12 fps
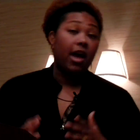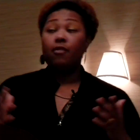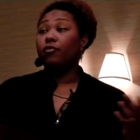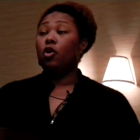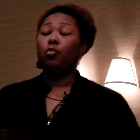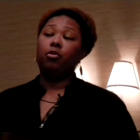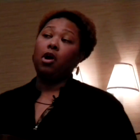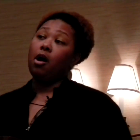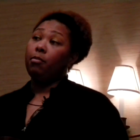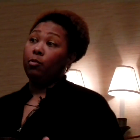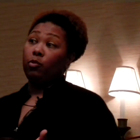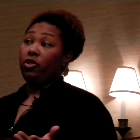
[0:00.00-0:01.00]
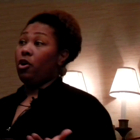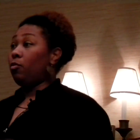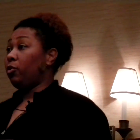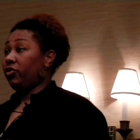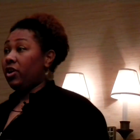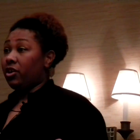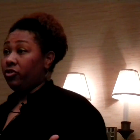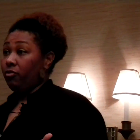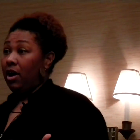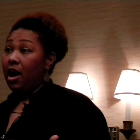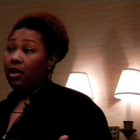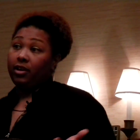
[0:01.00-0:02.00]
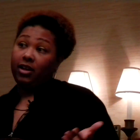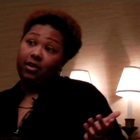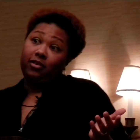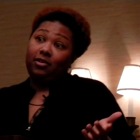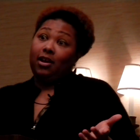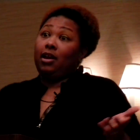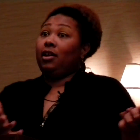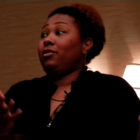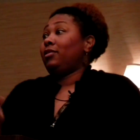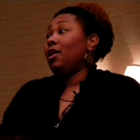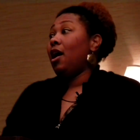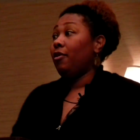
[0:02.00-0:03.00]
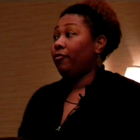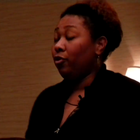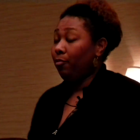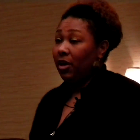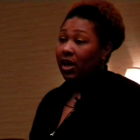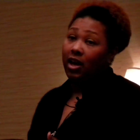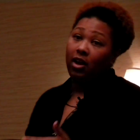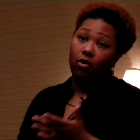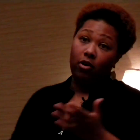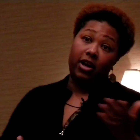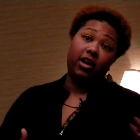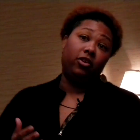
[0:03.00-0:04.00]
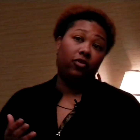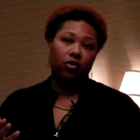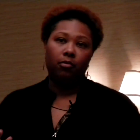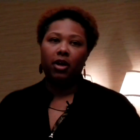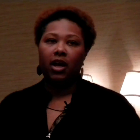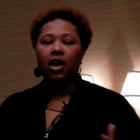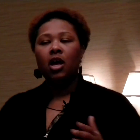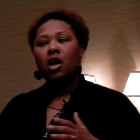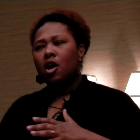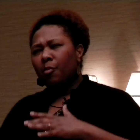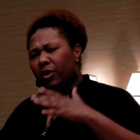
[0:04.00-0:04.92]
have no problem with homosexuality and say it's not for me or it is for me,